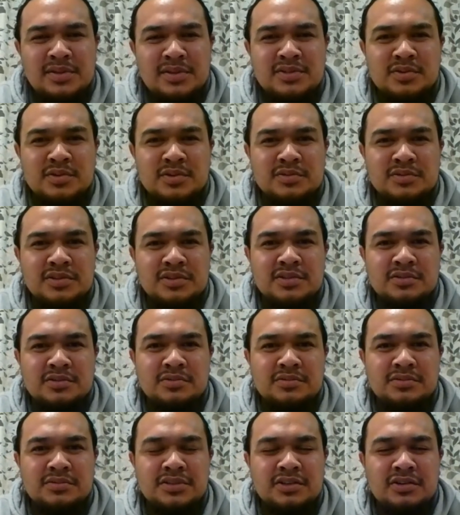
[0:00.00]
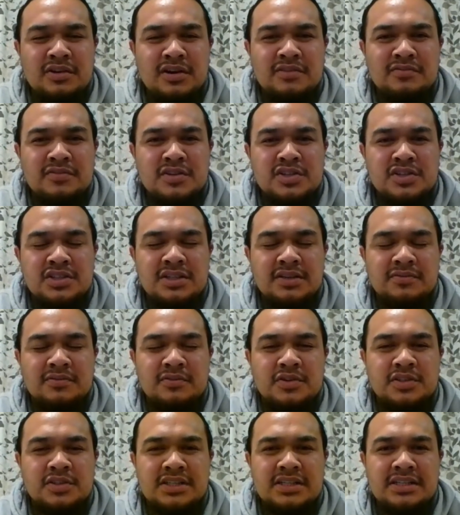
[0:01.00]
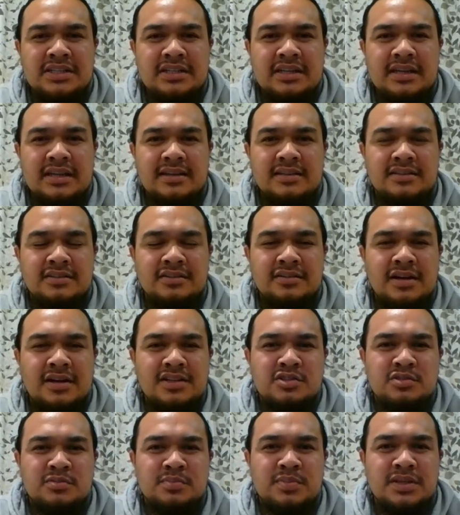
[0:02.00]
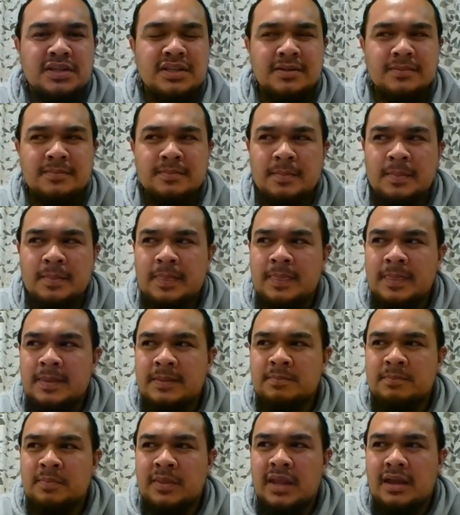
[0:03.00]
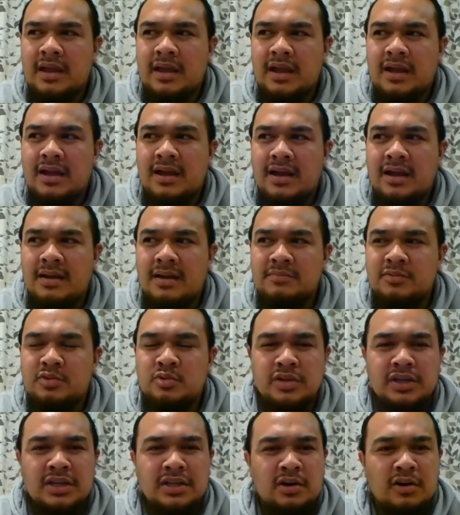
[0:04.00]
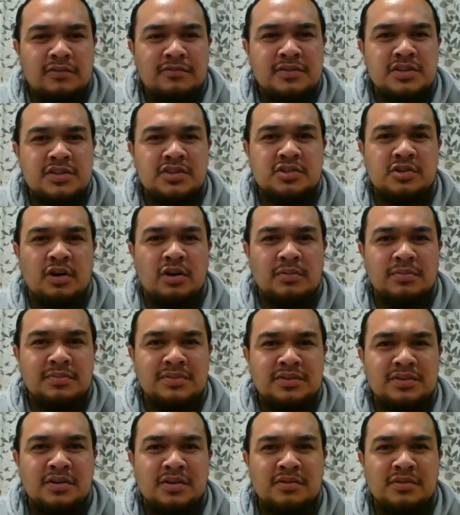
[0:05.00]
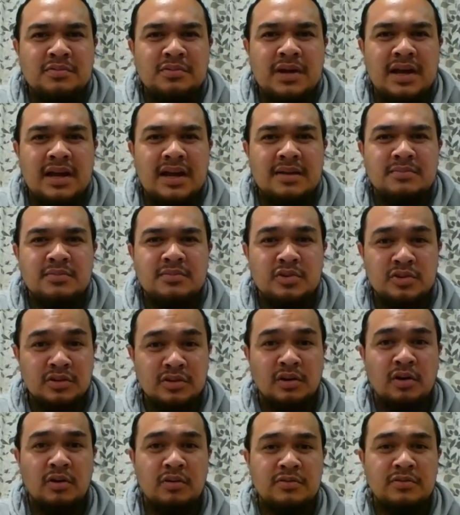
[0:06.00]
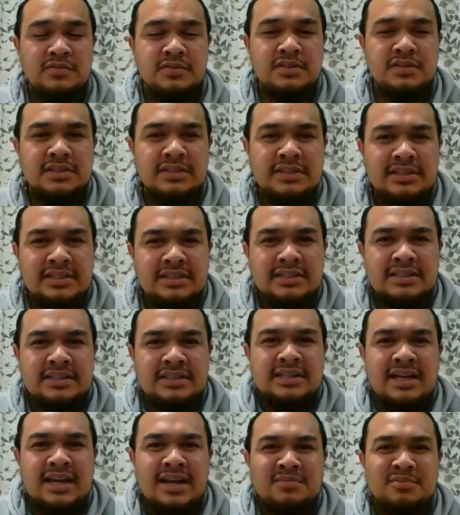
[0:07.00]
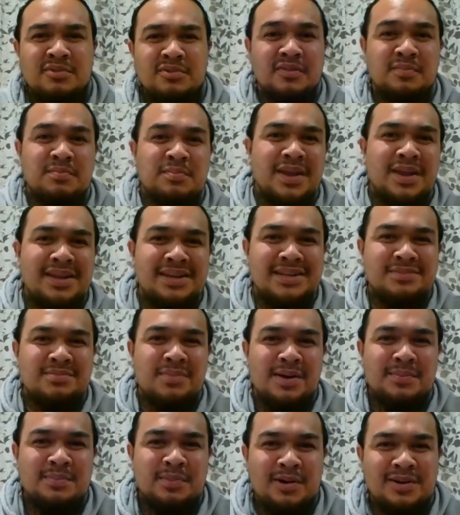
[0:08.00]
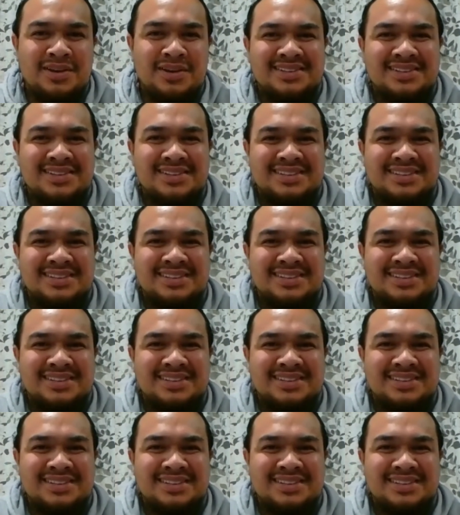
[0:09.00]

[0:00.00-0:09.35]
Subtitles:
to a good school, you know, I finished year 13 and that, you know, I should be doing an office job, you know, good gloves, with a pen in my pocket.